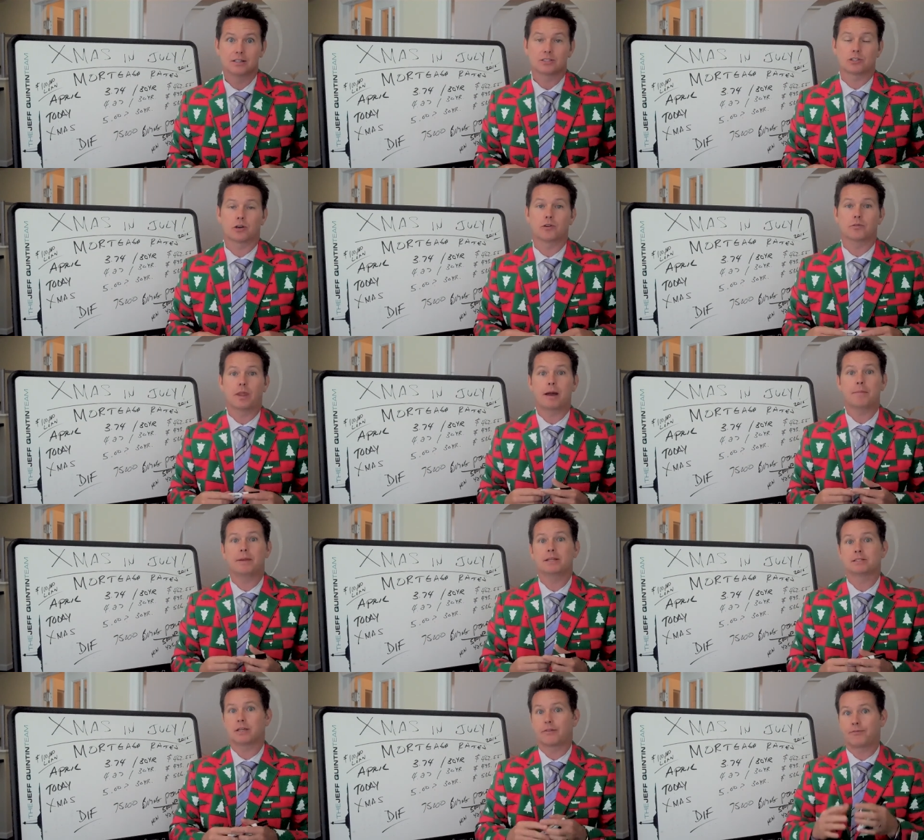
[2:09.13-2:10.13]
So that
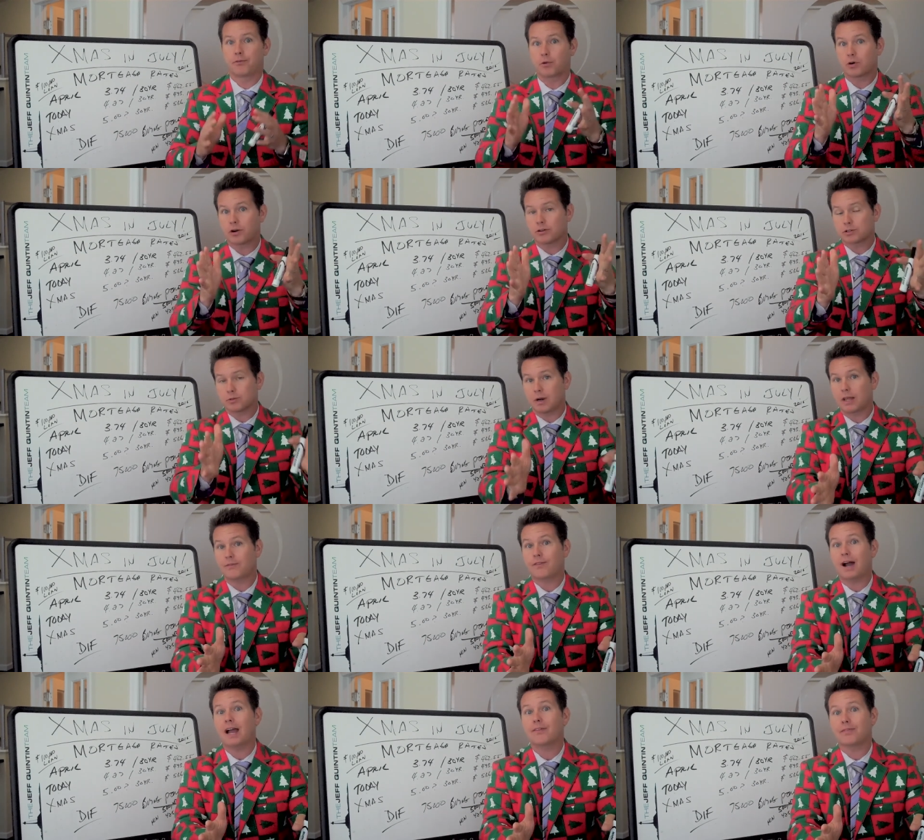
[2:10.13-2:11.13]
means at four hundred
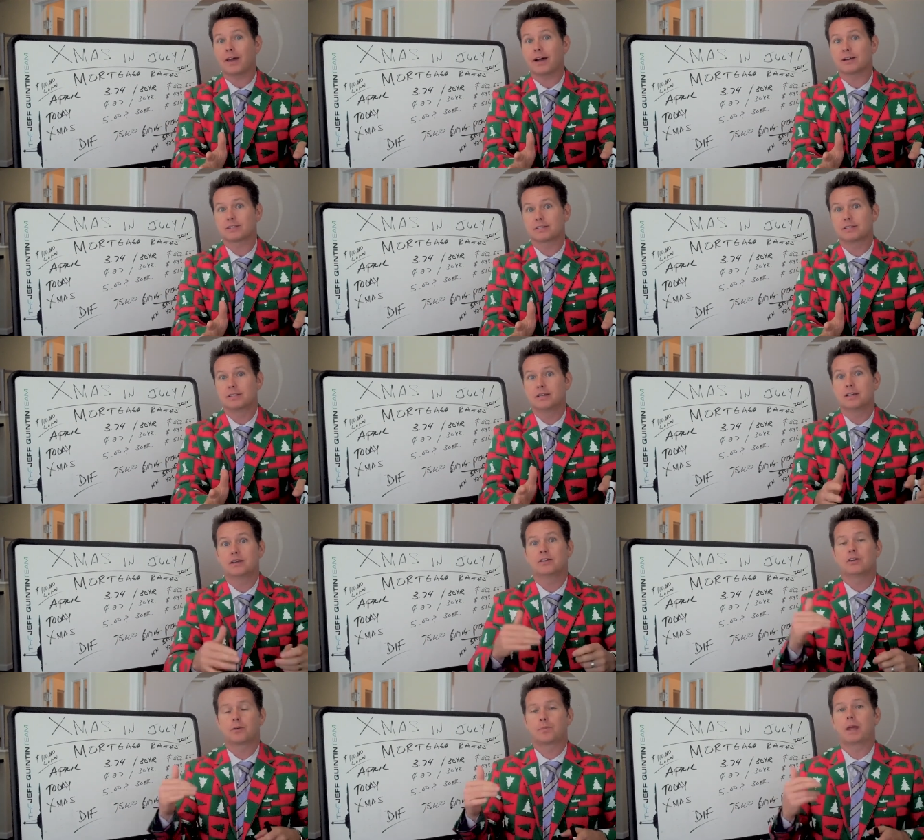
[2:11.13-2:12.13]
twenty-five thousand dollars,
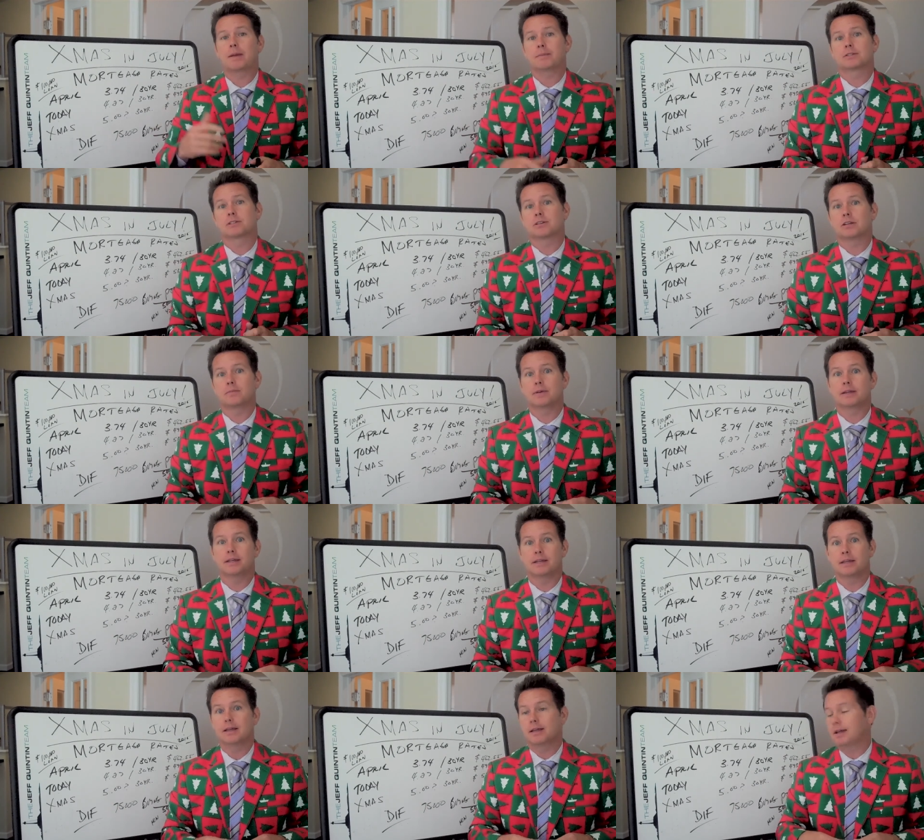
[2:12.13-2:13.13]
your payment's going to
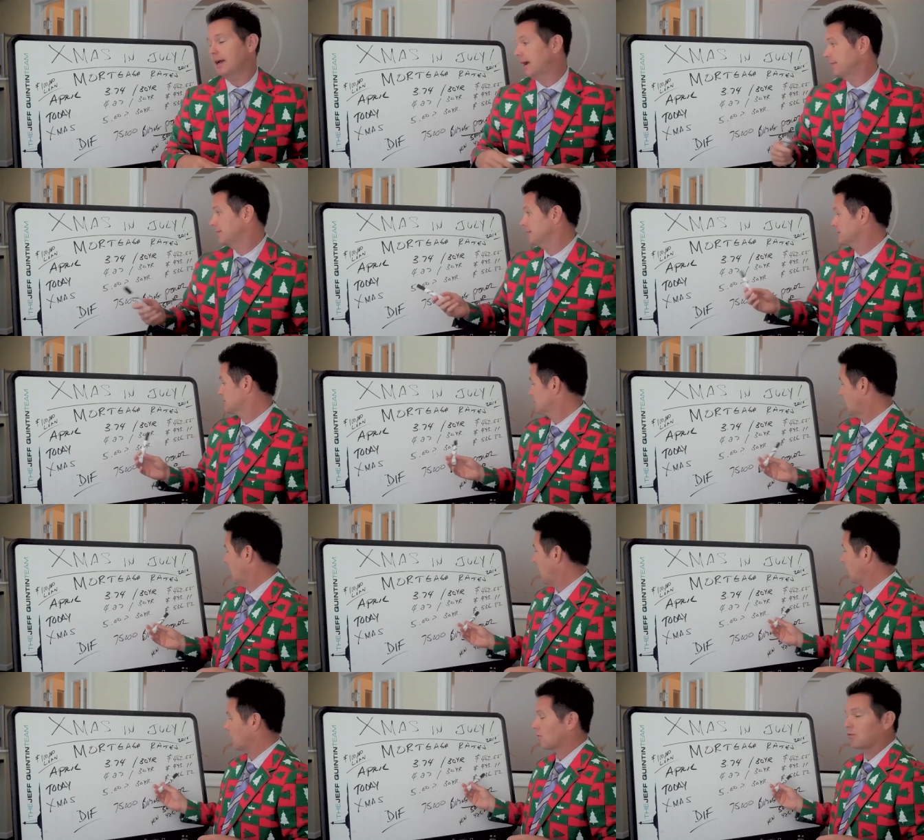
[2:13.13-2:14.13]
be at this
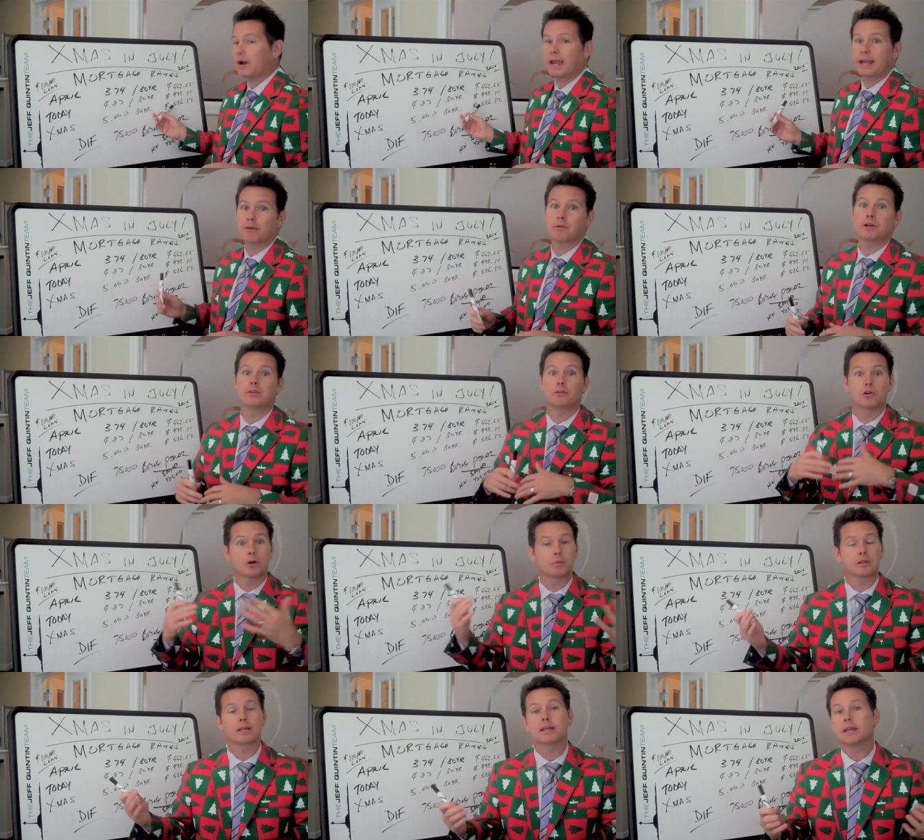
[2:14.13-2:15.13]
higher rate when
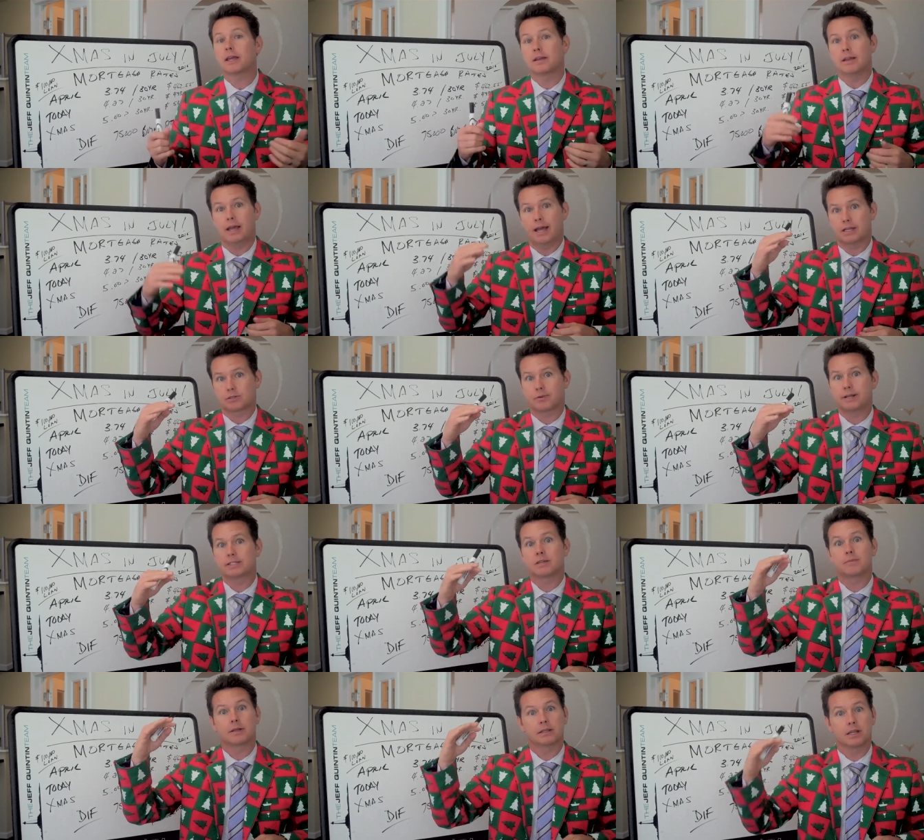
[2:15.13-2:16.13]
normally, as rates
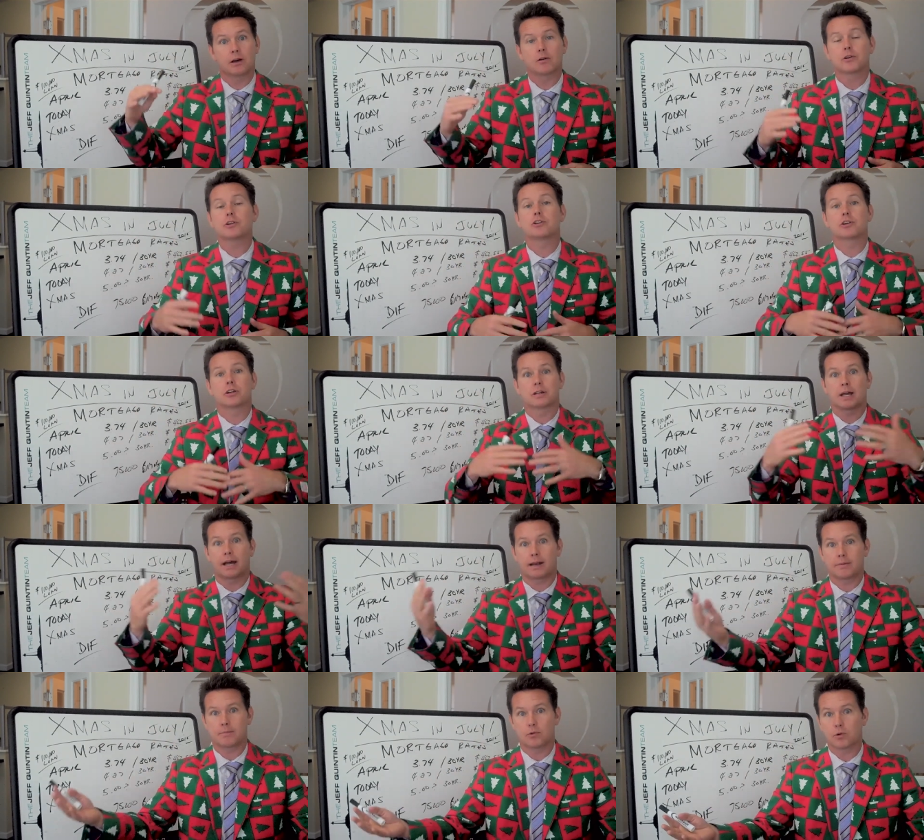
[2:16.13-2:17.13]
have been lower, you could have
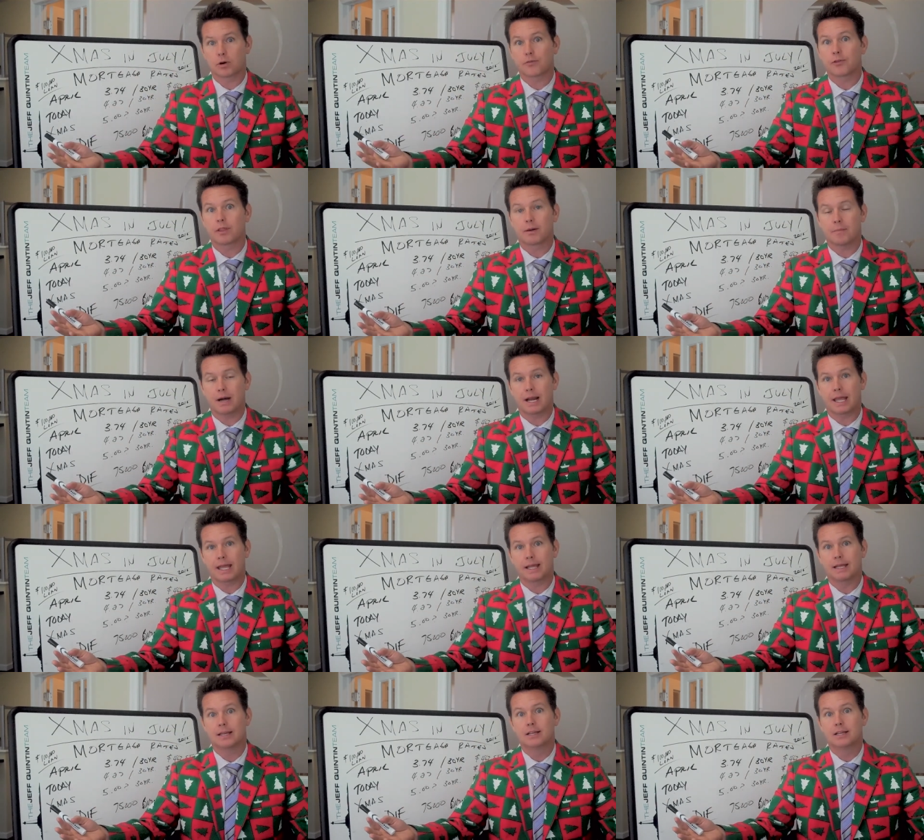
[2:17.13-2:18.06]
gotten more for the money.